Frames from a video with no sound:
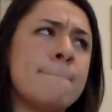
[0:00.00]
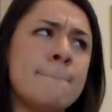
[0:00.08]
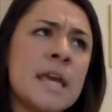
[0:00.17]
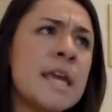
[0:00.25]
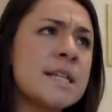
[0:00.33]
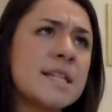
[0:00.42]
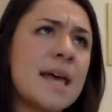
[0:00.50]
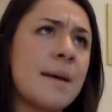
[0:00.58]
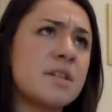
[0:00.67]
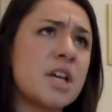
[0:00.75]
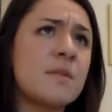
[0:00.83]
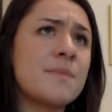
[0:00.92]
mean to
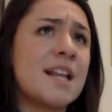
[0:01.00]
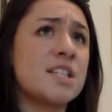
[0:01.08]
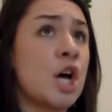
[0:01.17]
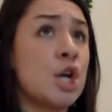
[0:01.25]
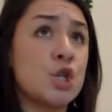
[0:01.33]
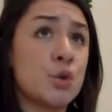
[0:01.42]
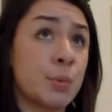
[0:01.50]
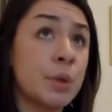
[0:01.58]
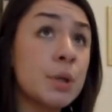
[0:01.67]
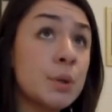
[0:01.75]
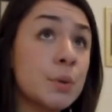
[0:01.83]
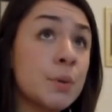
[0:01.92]
them and tell them that it's
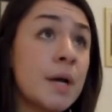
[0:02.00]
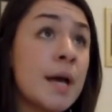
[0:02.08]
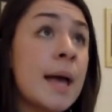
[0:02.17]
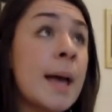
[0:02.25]
untrue,